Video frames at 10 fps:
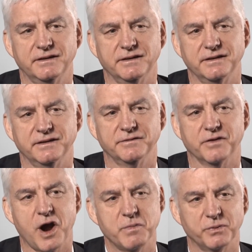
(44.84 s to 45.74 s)

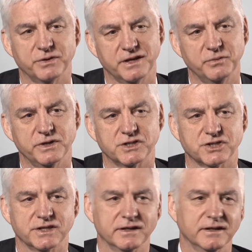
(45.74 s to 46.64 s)
environment within
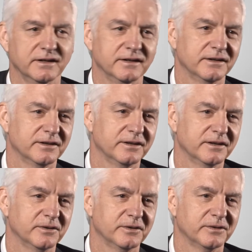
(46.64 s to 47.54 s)
which we
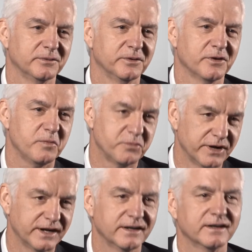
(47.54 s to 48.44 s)
were
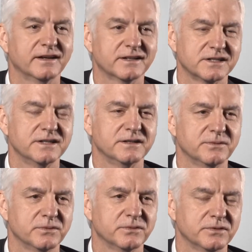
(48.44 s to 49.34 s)
operating, actually
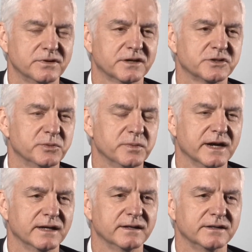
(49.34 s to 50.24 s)
not too
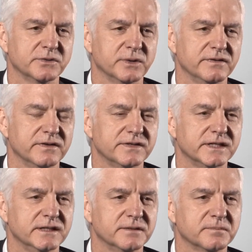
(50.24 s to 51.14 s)
bad in 2015.